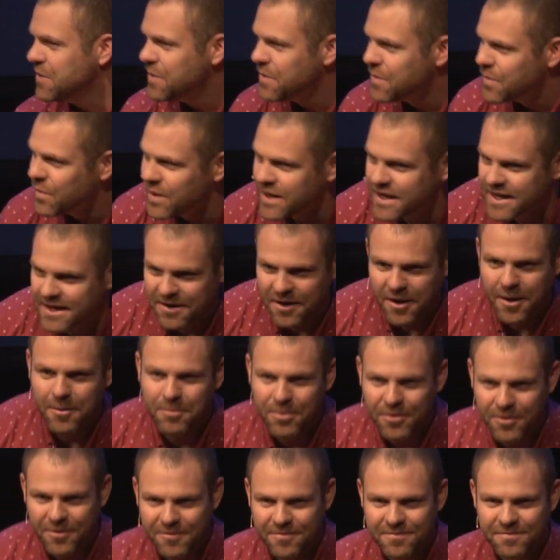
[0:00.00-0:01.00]
We get
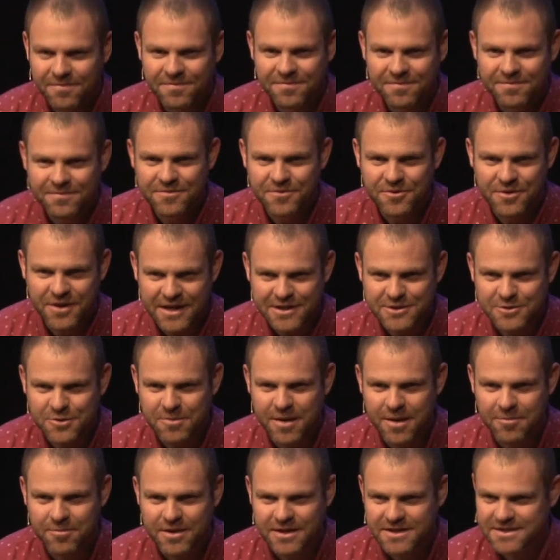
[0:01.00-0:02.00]
humble. You guys
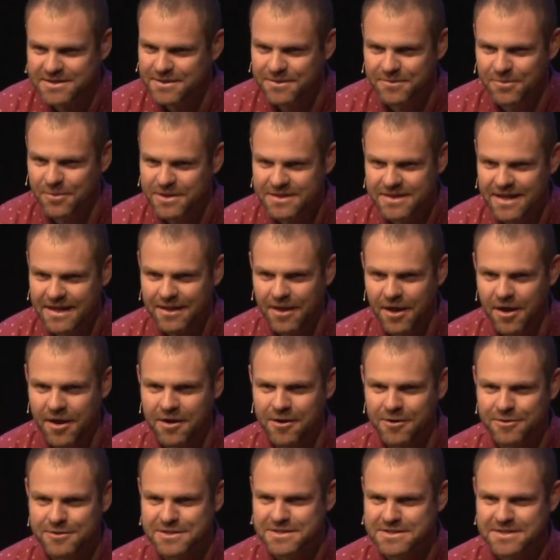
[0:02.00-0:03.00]
remember this? It wasn't that long
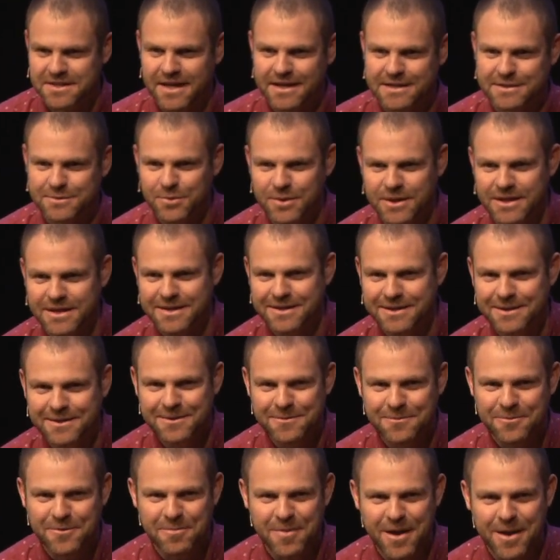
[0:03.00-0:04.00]
ago, just last week.
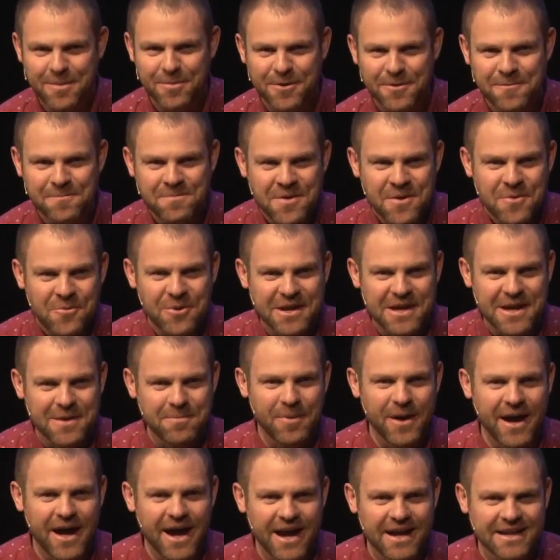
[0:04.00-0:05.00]
Remember? We get
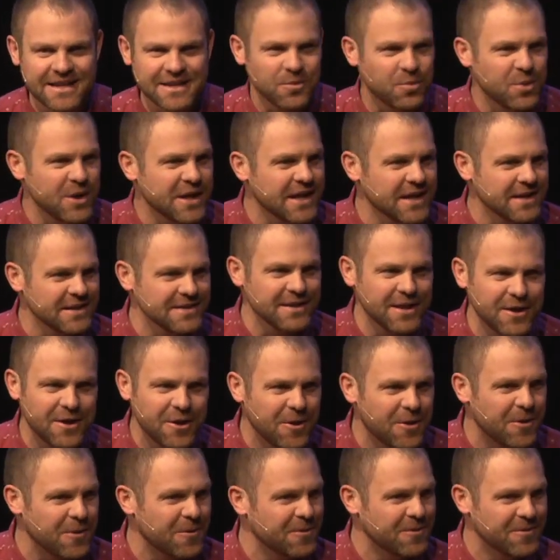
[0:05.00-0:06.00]
behind it. We get
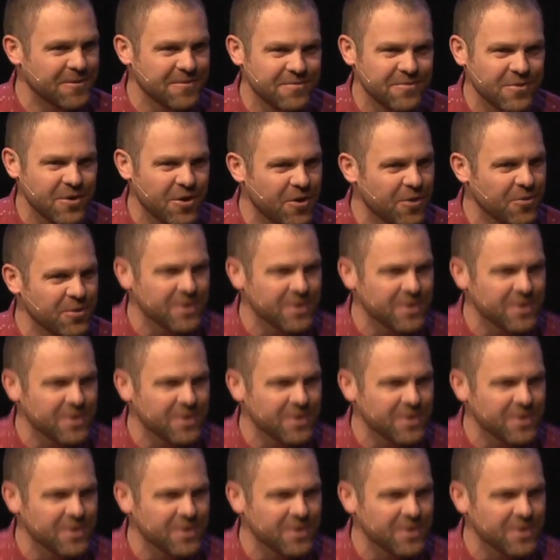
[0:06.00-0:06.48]
low. Oh,